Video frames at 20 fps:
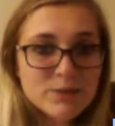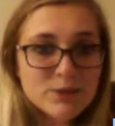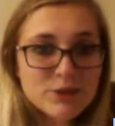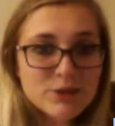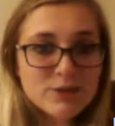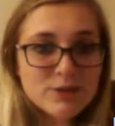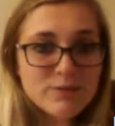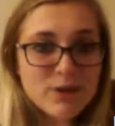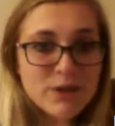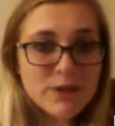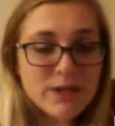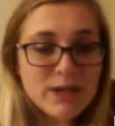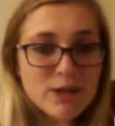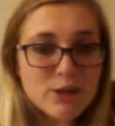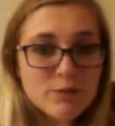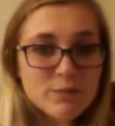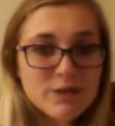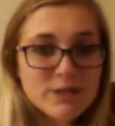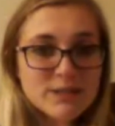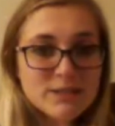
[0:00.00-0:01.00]
Which of the
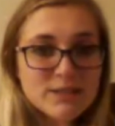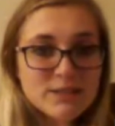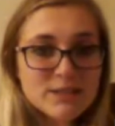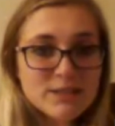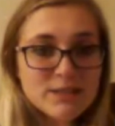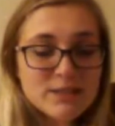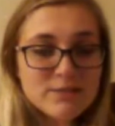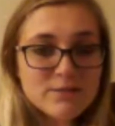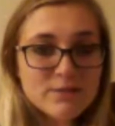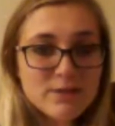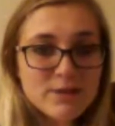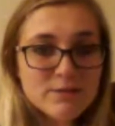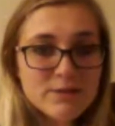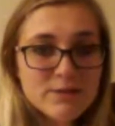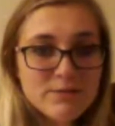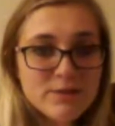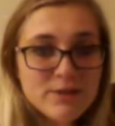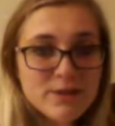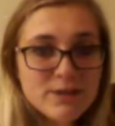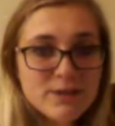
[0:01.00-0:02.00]
following elements of
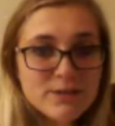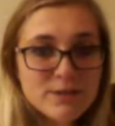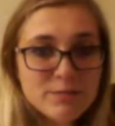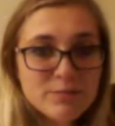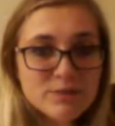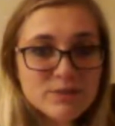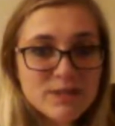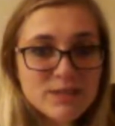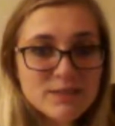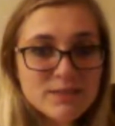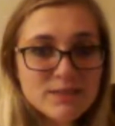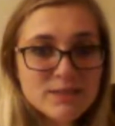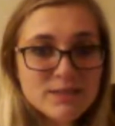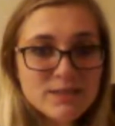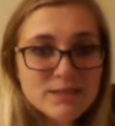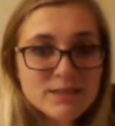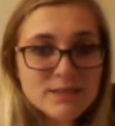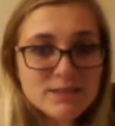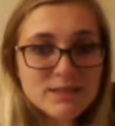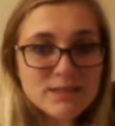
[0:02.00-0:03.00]
the figure represents
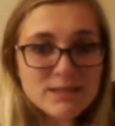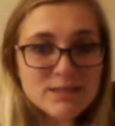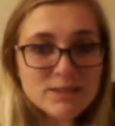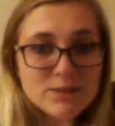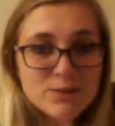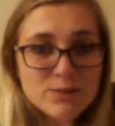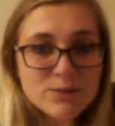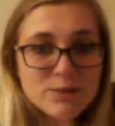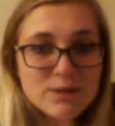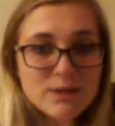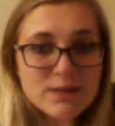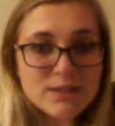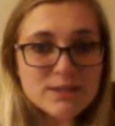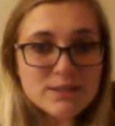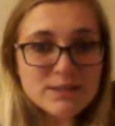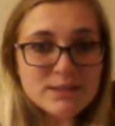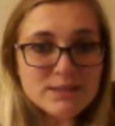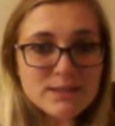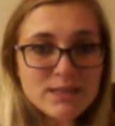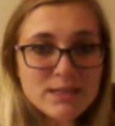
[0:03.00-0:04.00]
the z-score
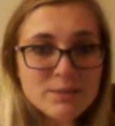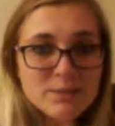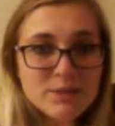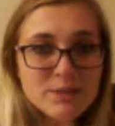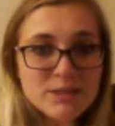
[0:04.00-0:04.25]
in this